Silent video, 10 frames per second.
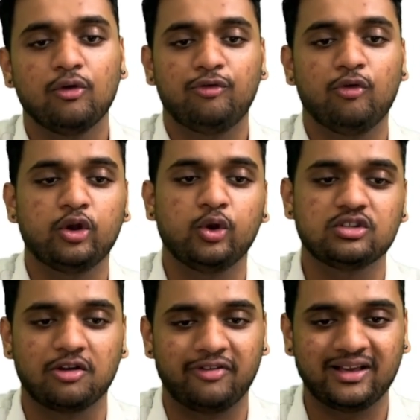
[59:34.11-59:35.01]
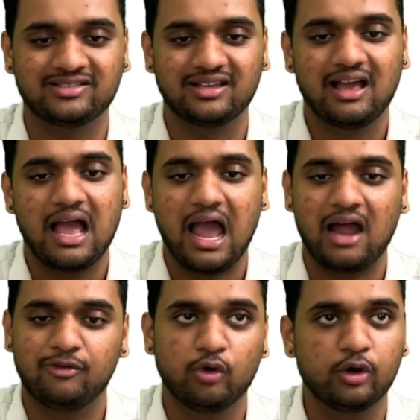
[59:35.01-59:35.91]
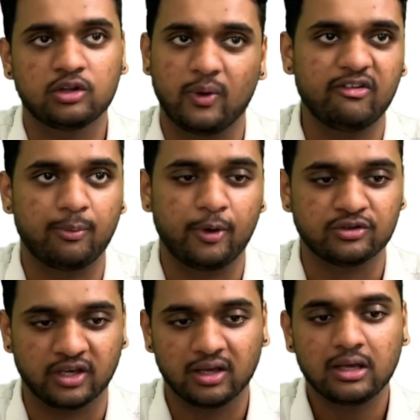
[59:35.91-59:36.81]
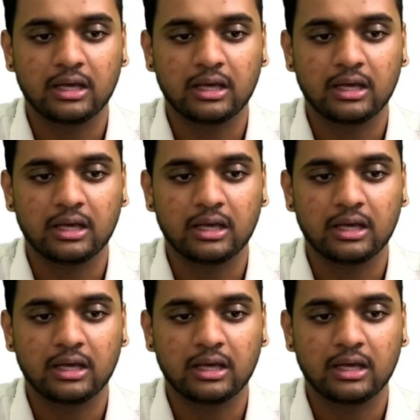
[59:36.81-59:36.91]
4 units of X and 4 units of Y you are producing.